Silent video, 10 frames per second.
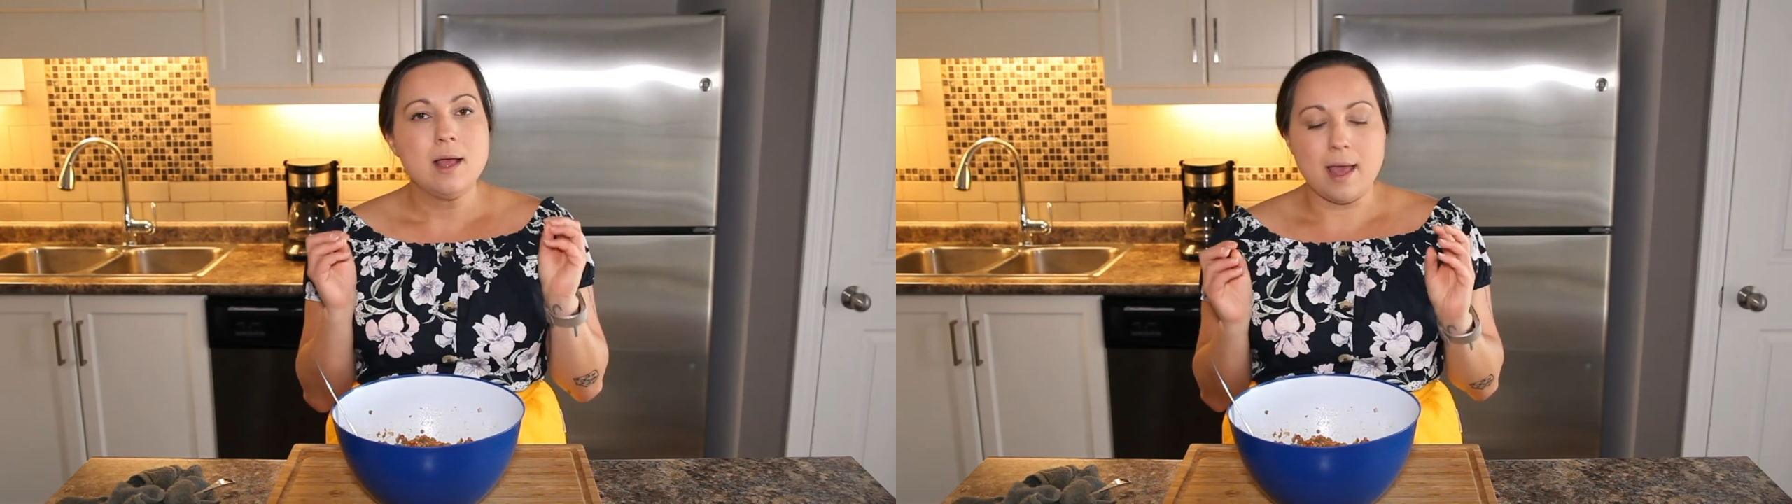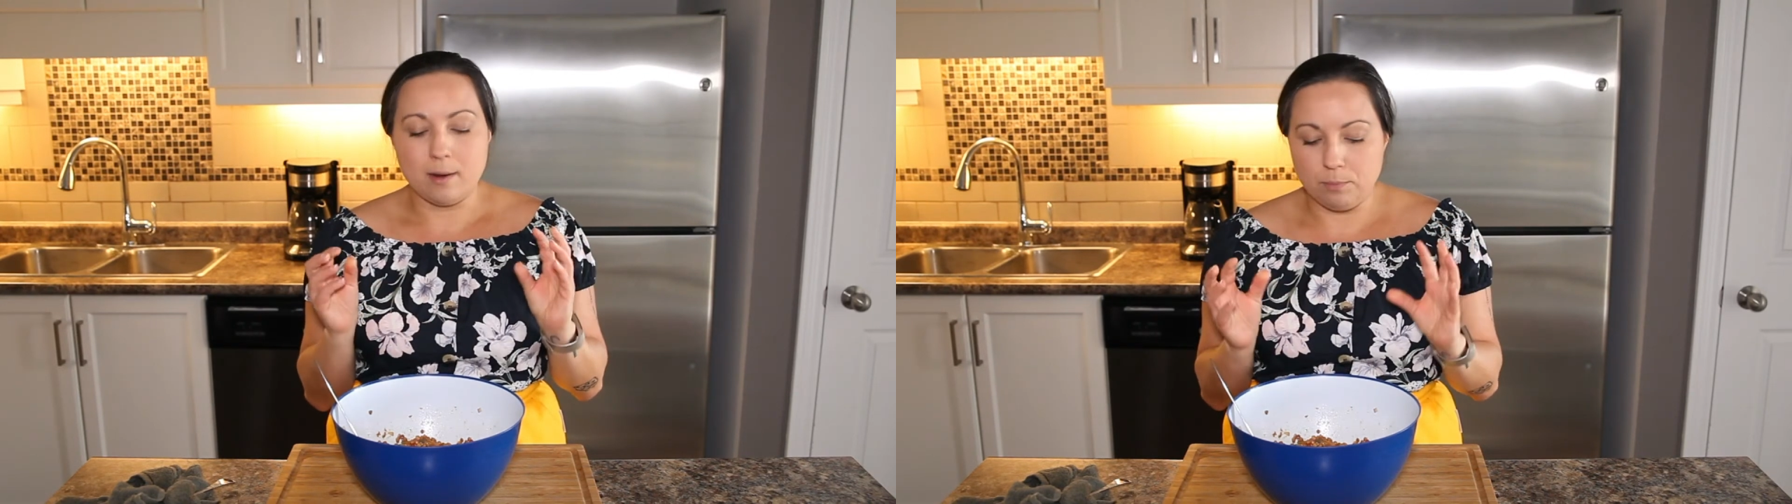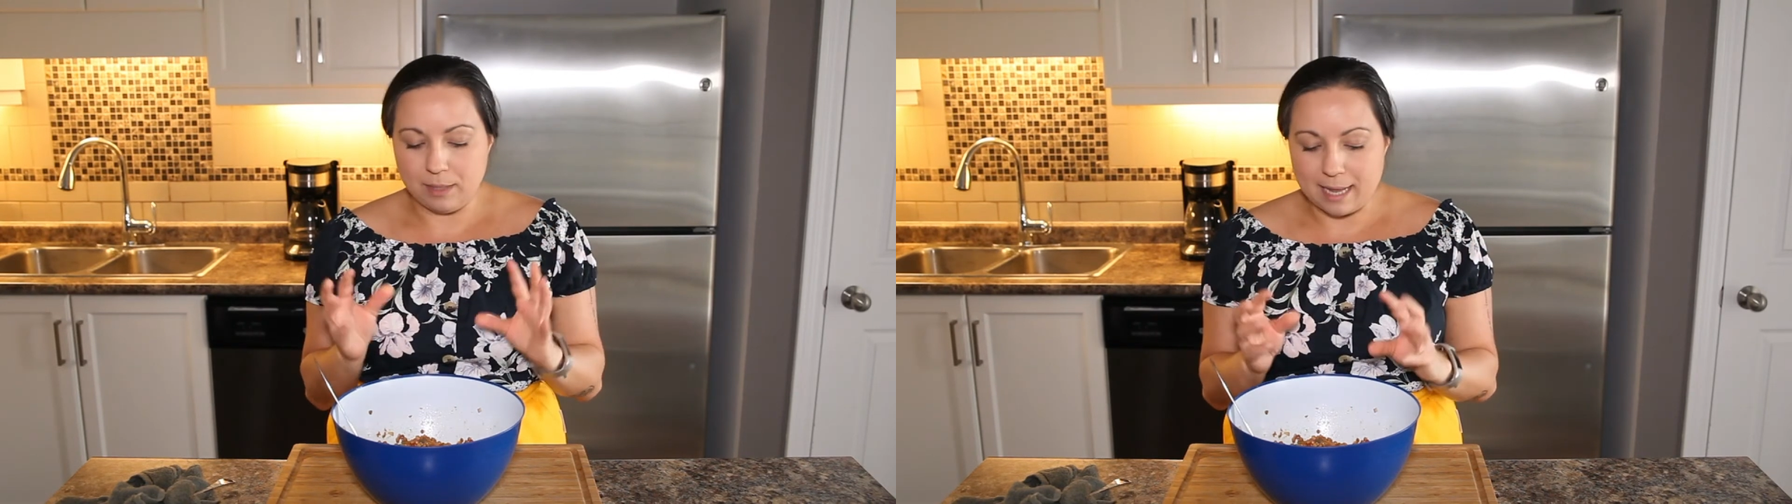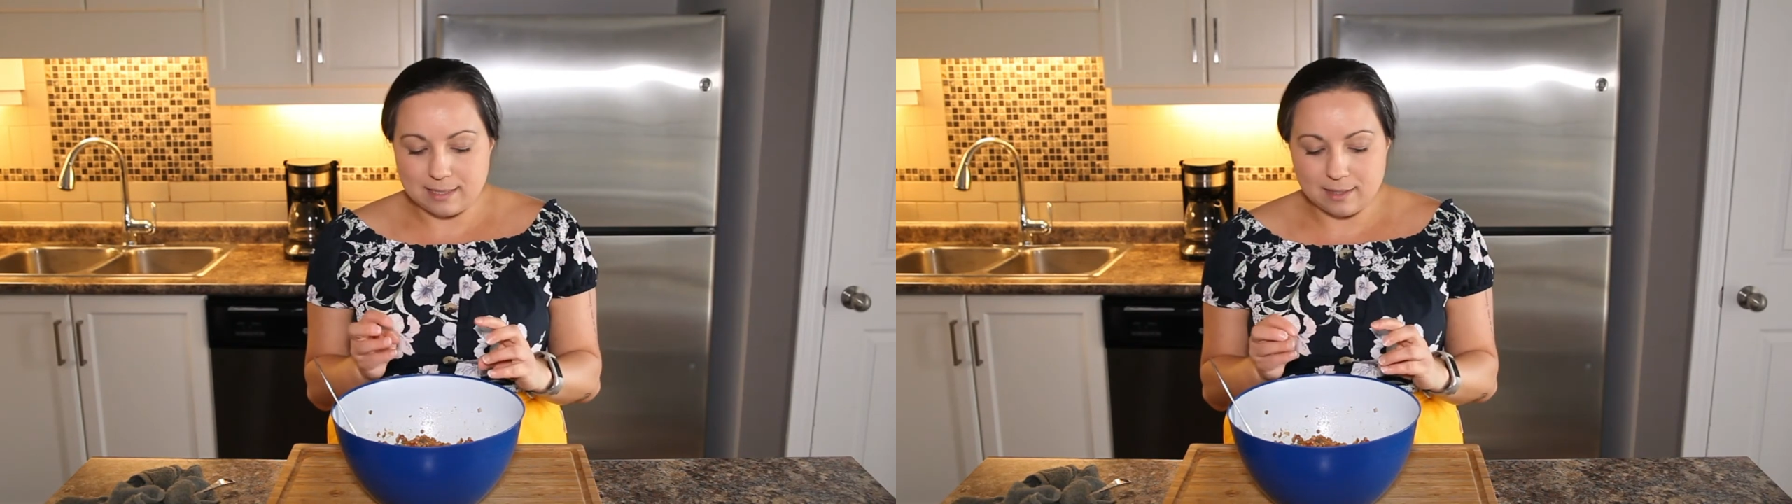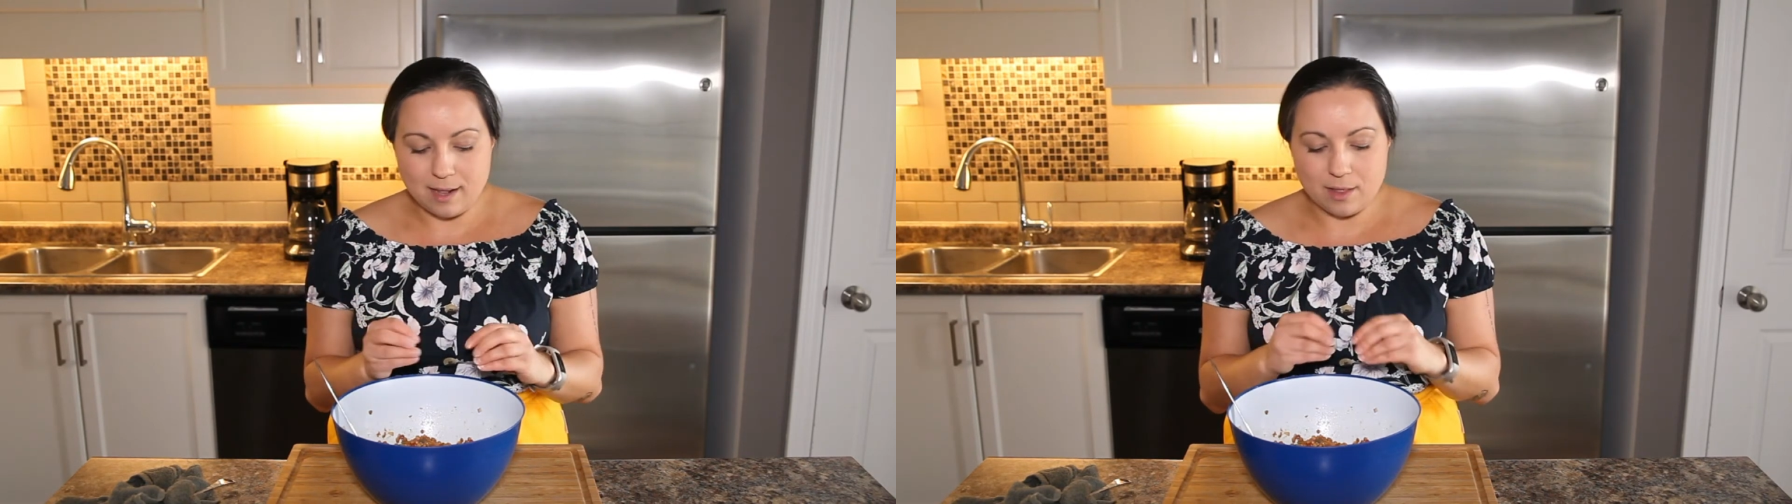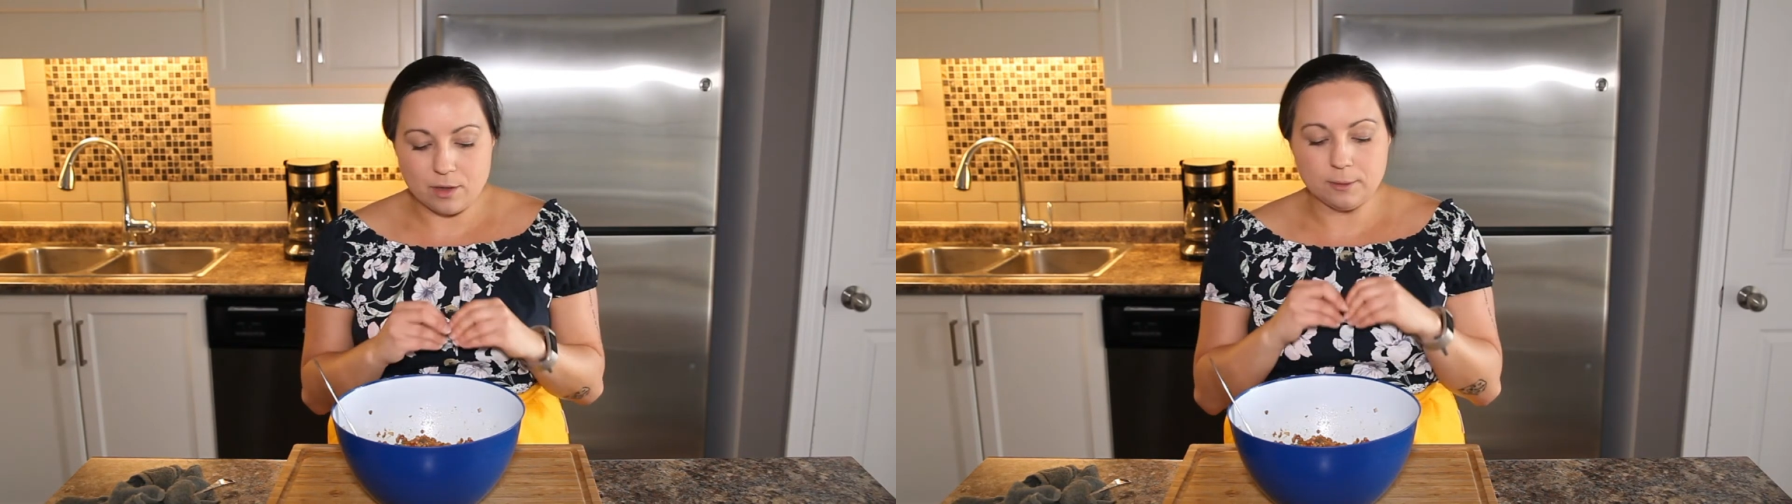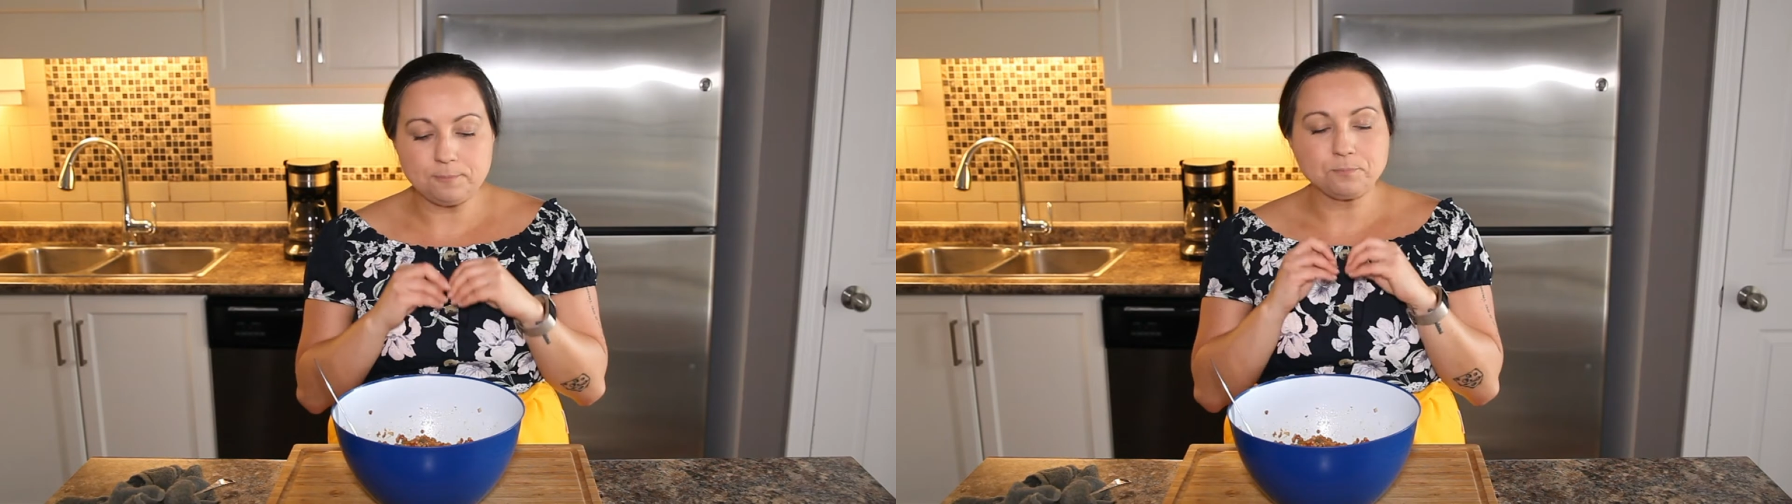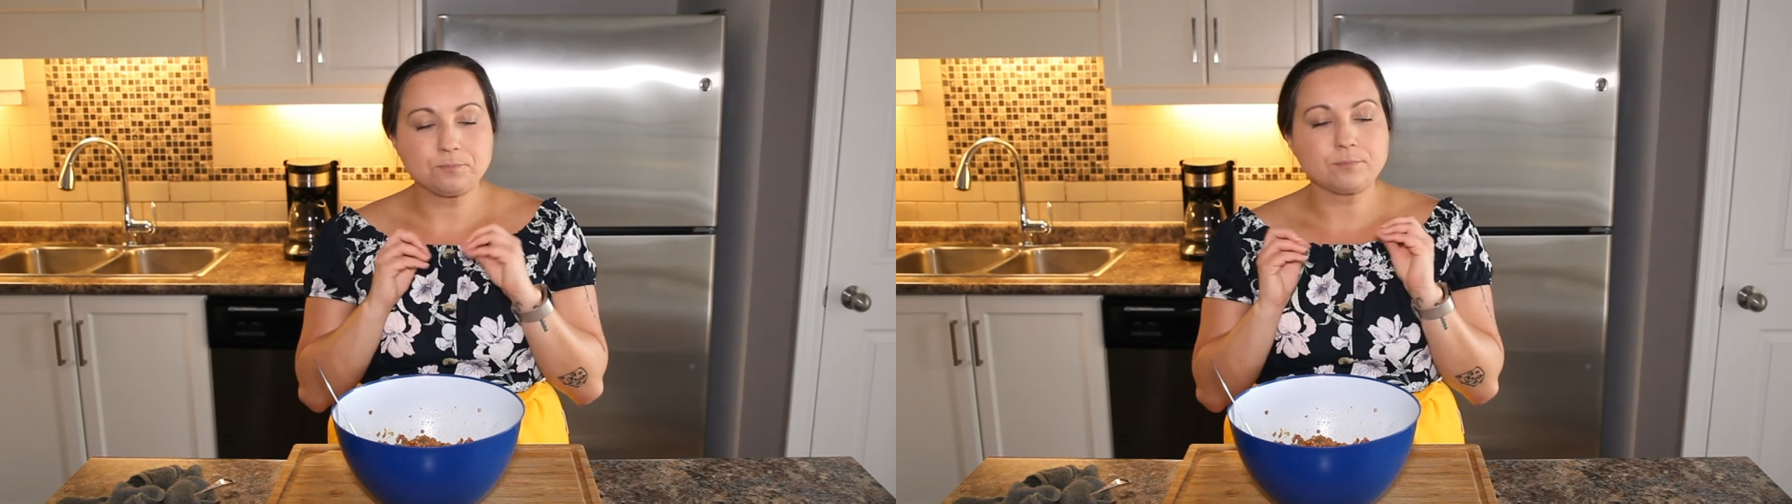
and blend together,